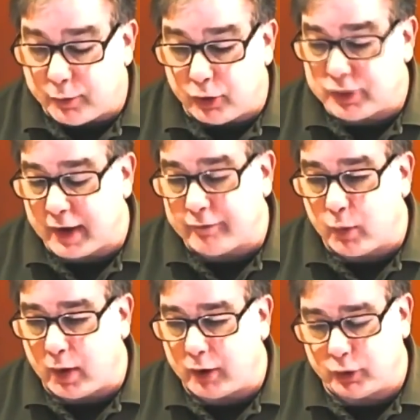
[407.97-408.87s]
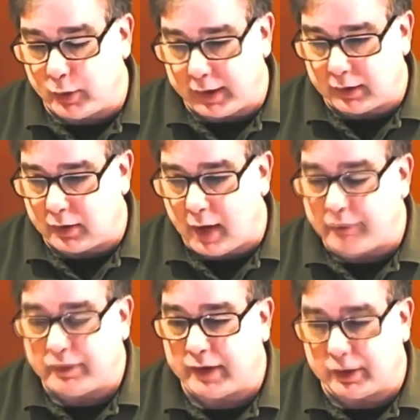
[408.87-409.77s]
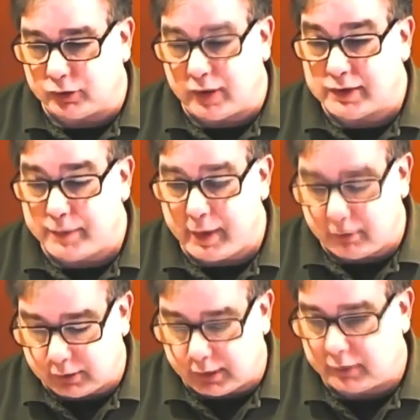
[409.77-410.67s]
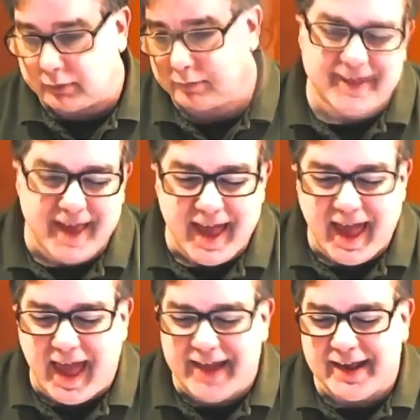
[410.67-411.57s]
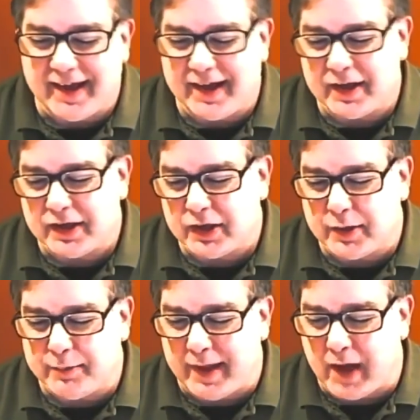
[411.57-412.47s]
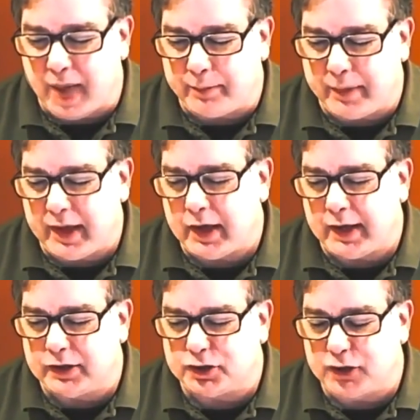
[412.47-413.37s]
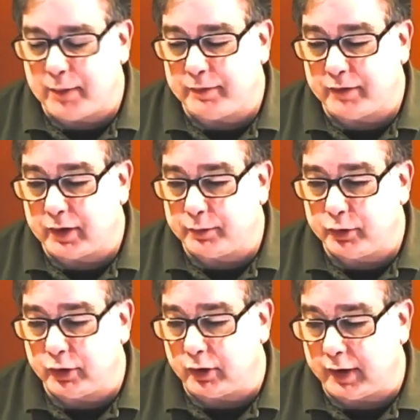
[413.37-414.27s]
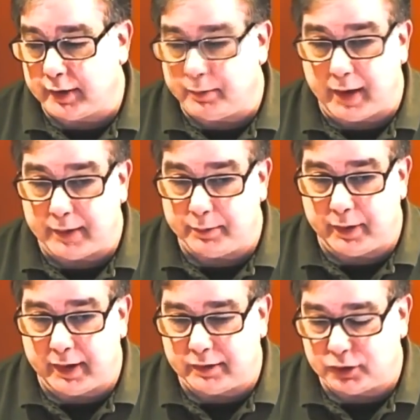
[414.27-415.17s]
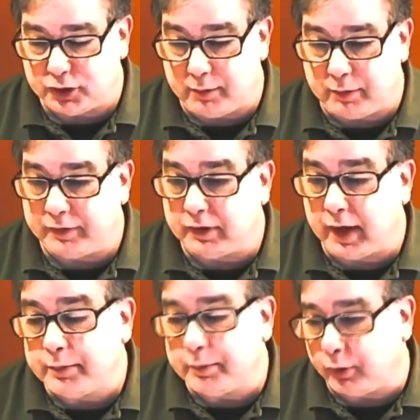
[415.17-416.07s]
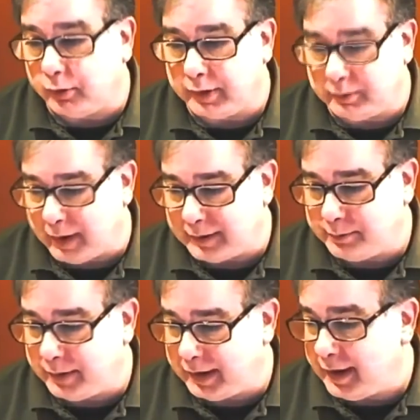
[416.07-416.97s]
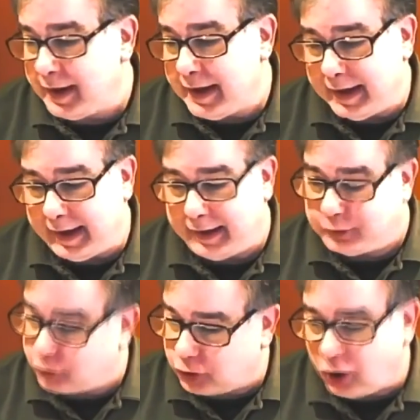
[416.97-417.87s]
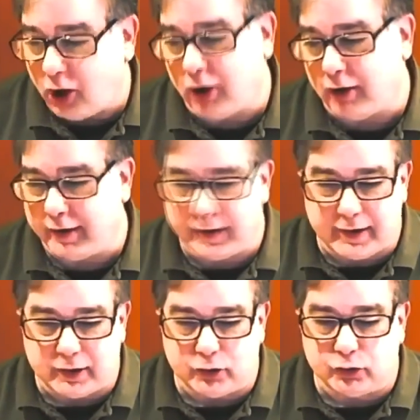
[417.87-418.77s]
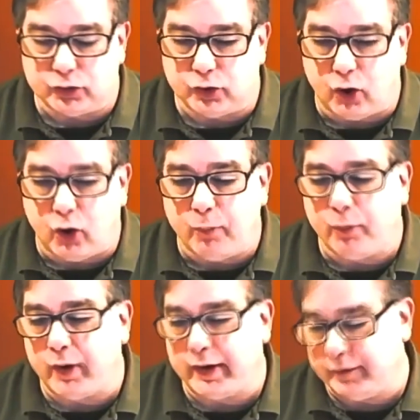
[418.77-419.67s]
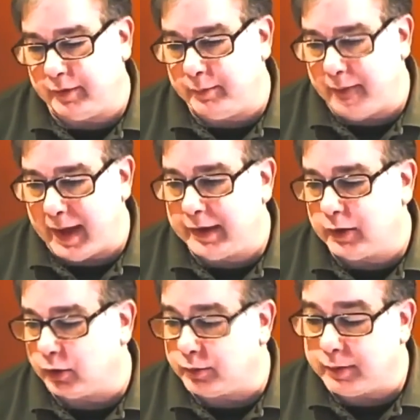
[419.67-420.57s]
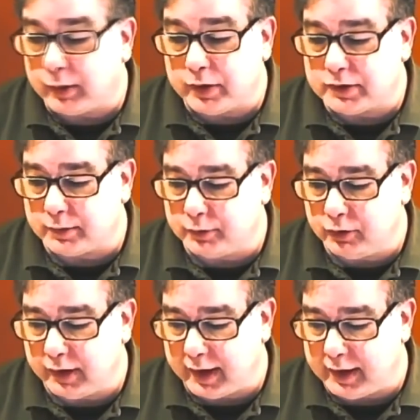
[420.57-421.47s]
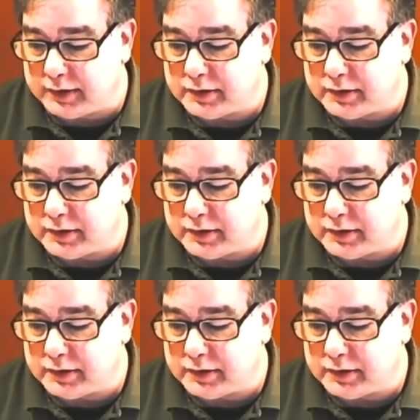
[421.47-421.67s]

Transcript: computers everywhere doing everything transparently. And it may not be in the shape of a computer. It might be in the shape of a light bulb. It might be in your car. The whole point of embedded or ubiquitous computing